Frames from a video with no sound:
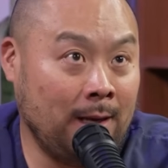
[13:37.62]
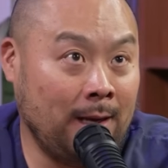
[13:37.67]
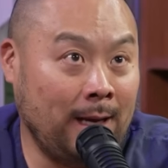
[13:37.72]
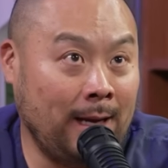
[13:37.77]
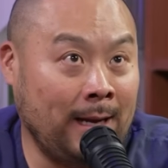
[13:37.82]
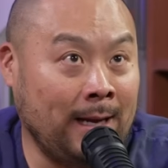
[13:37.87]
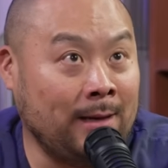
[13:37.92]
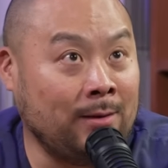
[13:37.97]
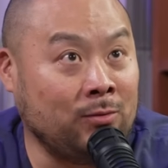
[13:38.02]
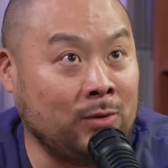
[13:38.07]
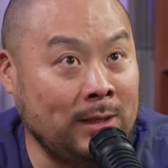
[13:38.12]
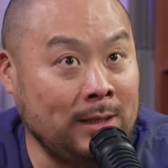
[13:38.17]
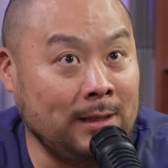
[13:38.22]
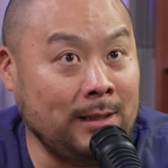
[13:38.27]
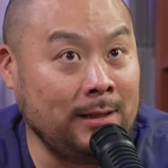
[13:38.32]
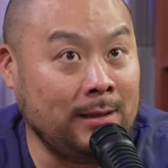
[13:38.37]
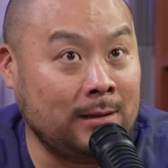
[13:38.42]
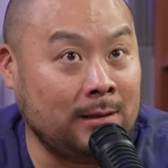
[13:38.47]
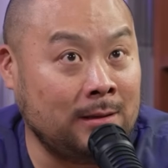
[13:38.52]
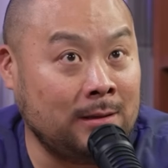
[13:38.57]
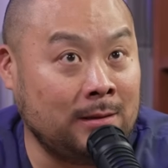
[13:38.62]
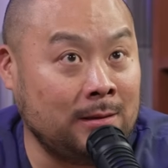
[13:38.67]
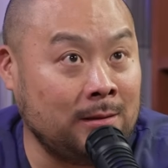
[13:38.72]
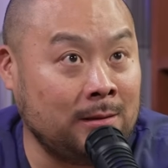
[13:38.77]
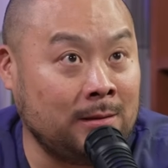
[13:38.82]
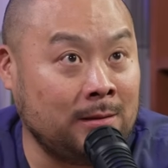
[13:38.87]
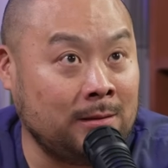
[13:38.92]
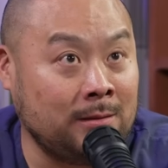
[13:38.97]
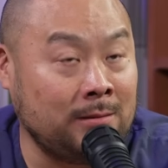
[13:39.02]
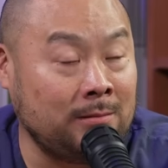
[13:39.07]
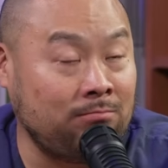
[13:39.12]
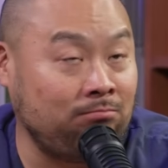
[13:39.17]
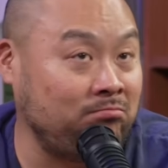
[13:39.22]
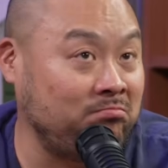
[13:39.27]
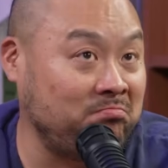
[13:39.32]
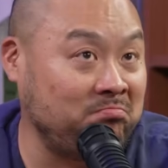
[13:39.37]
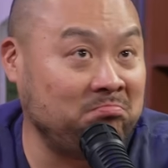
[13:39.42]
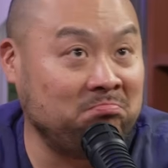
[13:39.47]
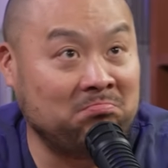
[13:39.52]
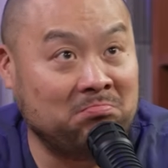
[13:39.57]
And really
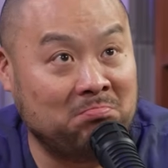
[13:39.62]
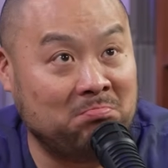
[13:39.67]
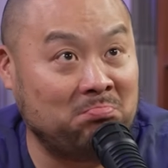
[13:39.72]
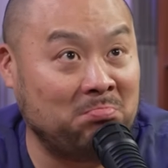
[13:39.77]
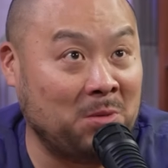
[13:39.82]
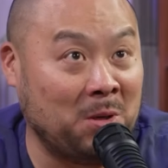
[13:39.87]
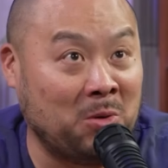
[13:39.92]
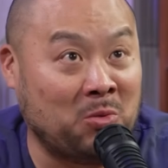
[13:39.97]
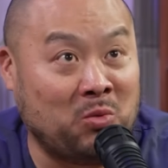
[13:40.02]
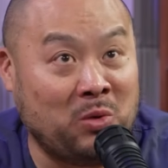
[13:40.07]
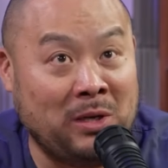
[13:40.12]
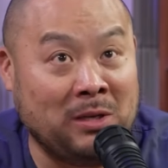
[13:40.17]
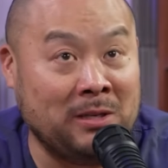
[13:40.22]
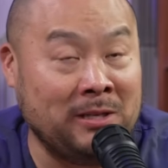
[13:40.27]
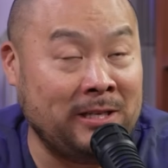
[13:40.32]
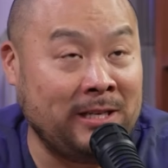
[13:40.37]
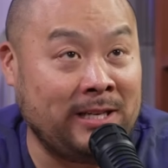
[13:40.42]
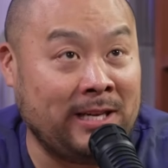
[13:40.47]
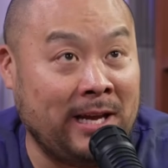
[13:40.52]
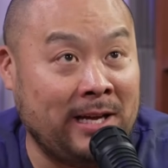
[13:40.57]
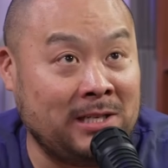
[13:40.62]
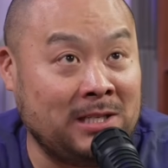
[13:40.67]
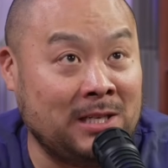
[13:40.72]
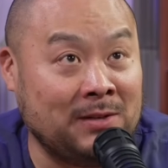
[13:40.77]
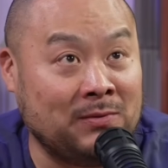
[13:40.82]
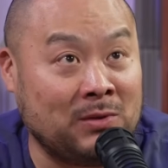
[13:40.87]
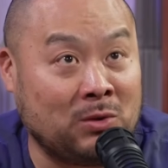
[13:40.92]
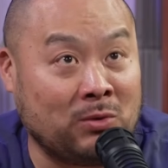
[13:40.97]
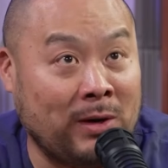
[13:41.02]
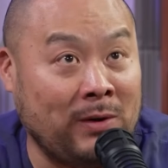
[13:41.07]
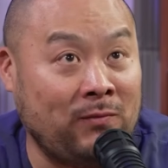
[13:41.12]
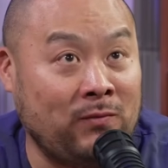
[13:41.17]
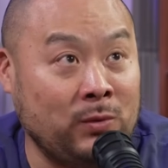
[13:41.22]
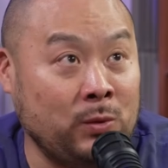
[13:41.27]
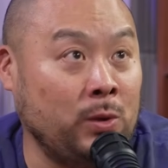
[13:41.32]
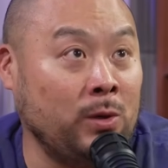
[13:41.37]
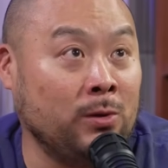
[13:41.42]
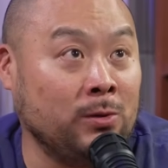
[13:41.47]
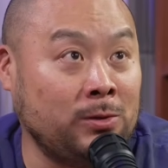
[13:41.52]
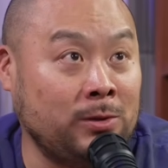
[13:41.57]
a real indication of a great food
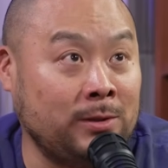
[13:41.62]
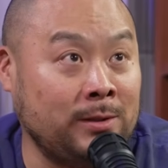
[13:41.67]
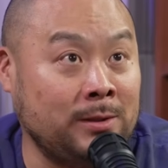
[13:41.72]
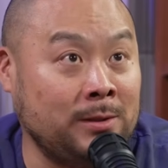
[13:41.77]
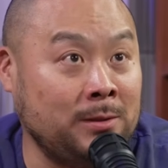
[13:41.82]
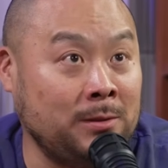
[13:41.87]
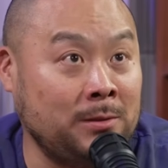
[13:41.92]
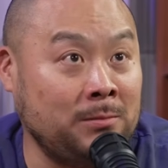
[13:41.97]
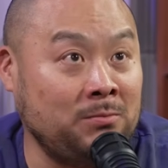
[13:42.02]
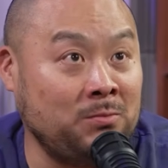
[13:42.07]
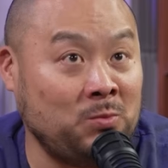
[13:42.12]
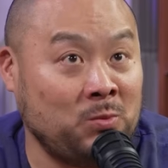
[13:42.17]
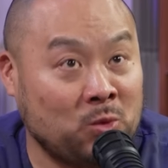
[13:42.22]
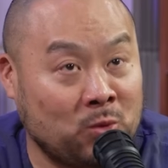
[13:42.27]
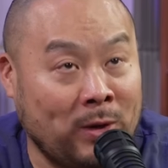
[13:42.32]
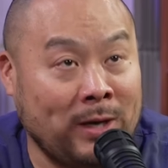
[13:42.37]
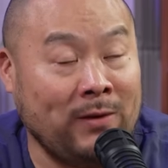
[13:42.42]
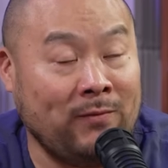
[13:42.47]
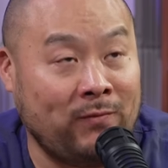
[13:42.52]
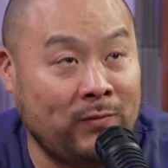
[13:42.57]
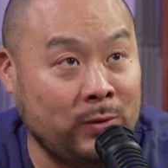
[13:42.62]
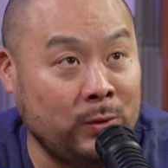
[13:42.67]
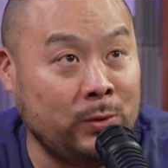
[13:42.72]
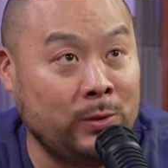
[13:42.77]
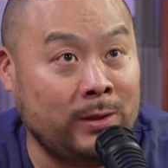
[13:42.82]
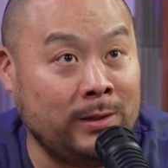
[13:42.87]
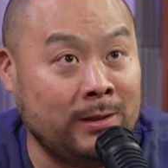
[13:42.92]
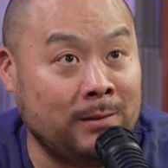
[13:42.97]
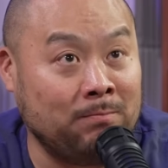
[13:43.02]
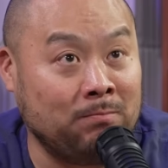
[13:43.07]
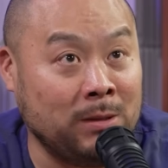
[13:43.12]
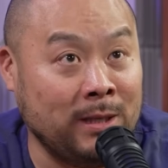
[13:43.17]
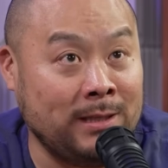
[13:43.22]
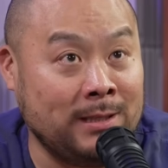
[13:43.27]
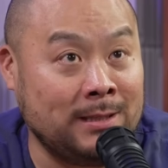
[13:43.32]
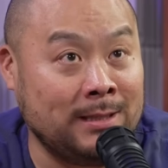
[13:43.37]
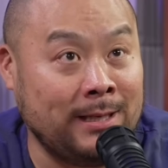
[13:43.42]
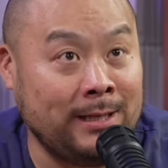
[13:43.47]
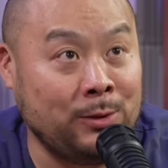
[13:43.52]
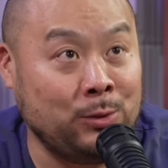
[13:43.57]
culture is great food in
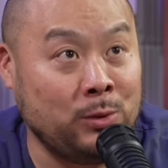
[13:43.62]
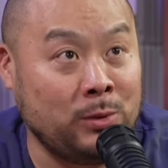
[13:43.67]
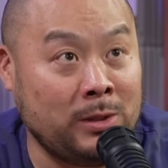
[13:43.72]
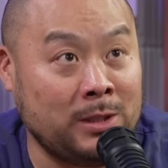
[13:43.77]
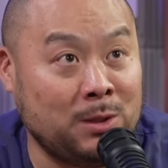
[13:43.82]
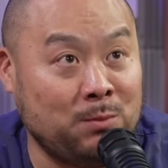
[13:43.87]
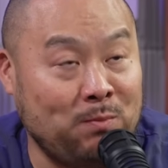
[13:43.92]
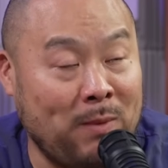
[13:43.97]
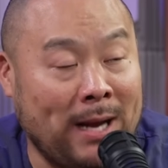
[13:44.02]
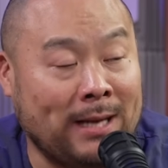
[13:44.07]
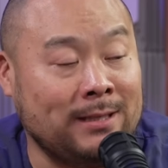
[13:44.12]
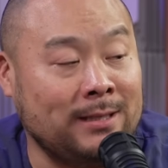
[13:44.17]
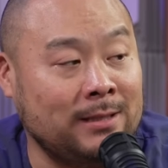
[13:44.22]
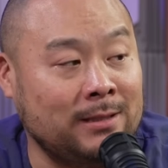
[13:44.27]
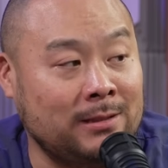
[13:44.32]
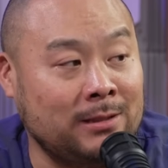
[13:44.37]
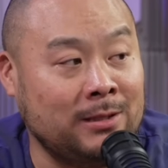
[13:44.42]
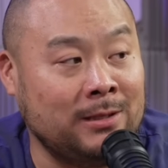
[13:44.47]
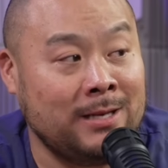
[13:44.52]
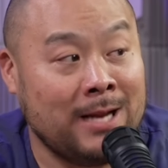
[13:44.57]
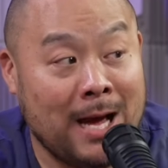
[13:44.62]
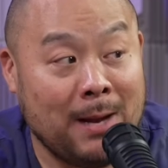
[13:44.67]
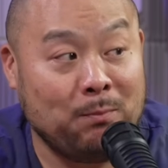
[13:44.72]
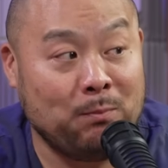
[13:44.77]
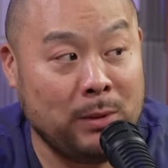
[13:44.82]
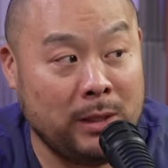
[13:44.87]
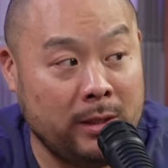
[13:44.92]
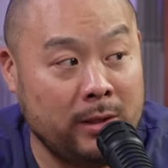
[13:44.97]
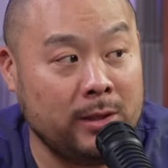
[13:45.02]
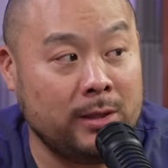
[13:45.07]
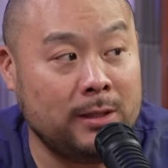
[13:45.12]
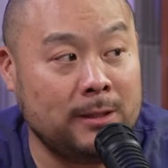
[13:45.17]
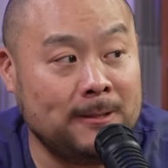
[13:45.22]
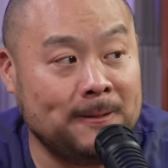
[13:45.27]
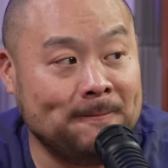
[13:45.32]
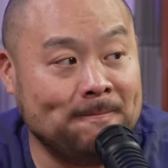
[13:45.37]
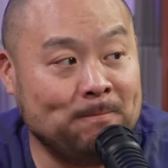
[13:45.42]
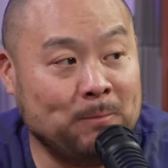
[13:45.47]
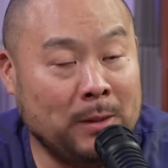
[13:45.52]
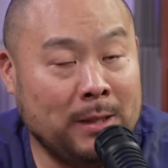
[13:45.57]
places that you expect it to not be good.
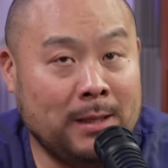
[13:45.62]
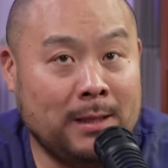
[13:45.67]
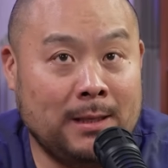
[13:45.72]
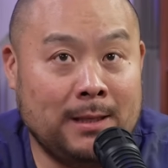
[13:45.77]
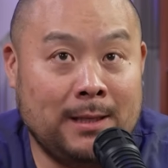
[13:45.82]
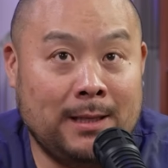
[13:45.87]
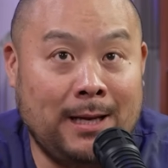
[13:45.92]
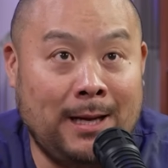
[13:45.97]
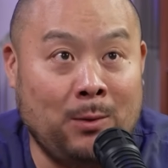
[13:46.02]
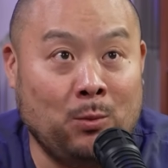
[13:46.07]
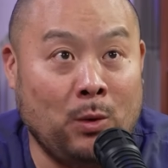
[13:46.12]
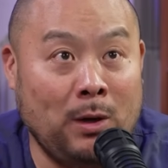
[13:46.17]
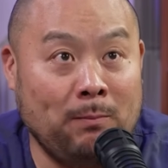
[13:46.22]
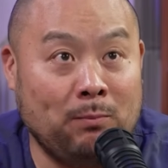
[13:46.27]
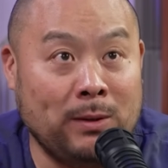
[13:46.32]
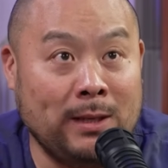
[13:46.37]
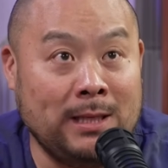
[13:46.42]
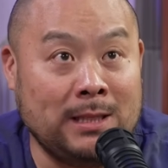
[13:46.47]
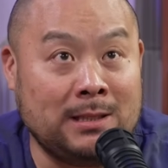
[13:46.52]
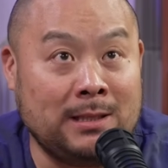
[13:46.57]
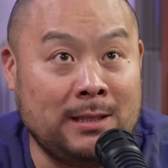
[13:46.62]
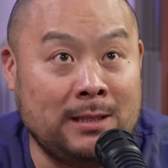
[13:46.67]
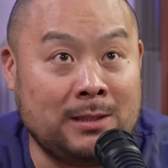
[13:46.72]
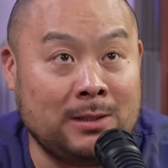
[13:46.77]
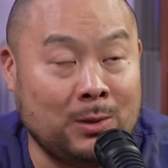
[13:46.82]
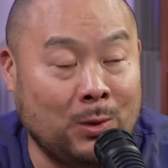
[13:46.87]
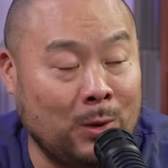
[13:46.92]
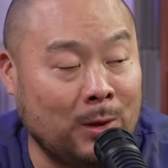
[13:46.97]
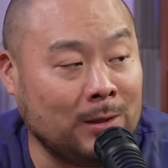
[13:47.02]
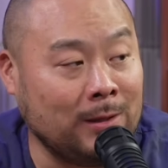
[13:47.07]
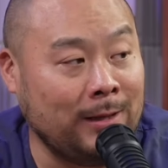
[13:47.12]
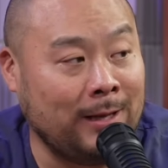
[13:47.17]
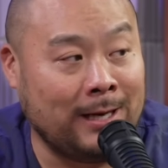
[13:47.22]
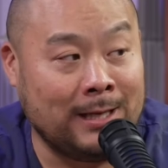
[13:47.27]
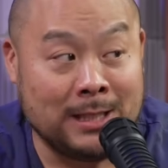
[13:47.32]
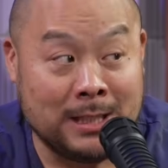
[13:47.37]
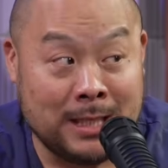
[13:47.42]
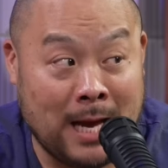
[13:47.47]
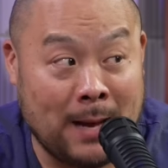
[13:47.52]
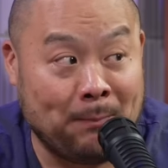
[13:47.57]
Mm-hmm. And one place historically that
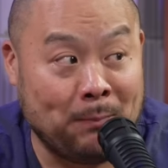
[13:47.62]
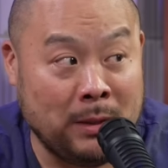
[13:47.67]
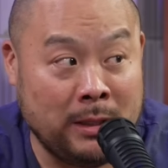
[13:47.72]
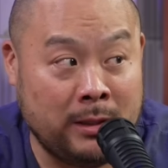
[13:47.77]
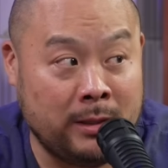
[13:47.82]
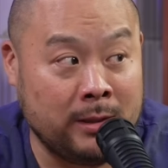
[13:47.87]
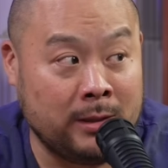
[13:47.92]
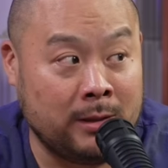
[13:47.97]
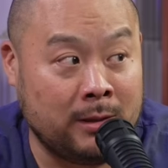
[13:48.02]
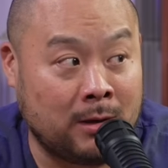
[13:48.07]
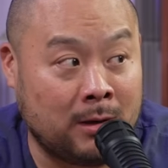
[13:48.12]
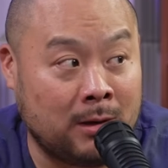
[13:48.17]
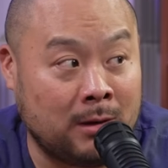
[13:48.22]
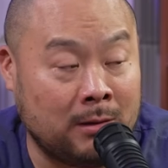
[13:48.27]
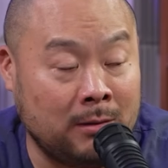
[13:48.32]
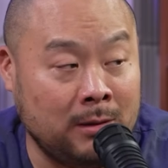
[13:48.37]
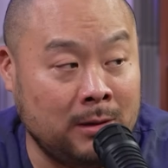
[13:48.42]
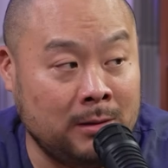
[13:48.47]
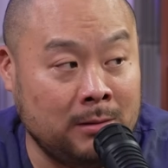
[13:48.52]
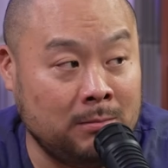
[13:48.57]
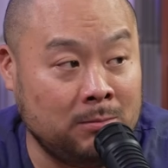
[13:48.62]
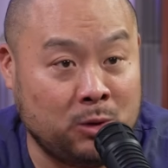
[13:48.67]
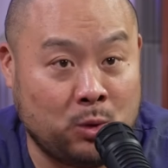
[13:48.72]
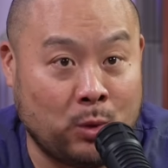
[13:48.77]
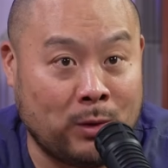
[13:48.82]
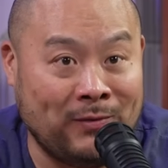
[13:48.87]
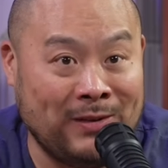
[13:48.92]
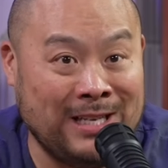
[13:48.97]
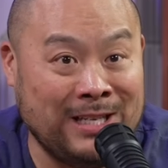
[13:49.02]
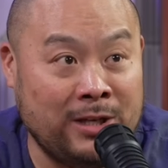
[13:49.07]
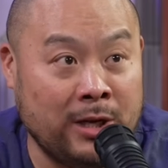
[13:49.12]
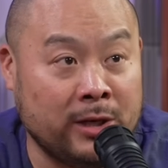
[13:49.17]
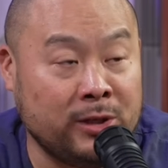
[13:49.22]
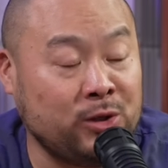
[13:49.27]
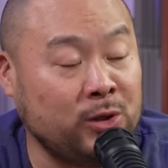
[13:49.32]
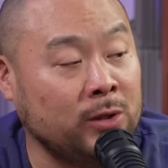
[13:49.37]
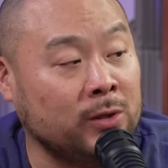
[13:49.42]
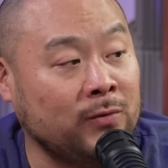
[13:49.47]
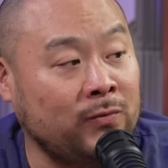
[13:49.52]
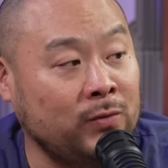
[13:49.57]
has not been good are in sort of
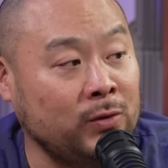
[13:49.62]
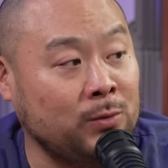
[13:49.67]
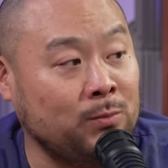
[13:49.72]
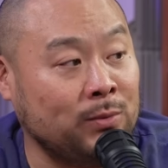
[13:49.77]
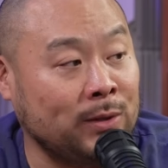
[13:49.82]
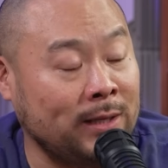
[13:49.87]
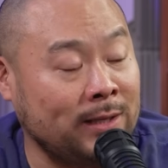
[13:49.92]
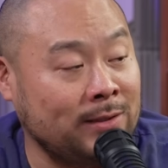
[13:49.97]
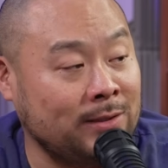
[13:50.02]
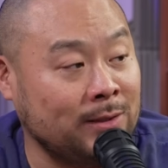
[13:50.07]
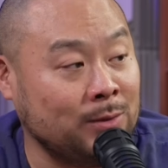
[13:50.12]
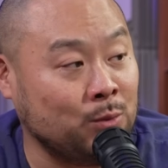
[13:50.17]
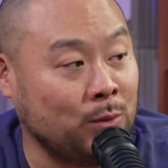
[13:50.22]
industrial food places.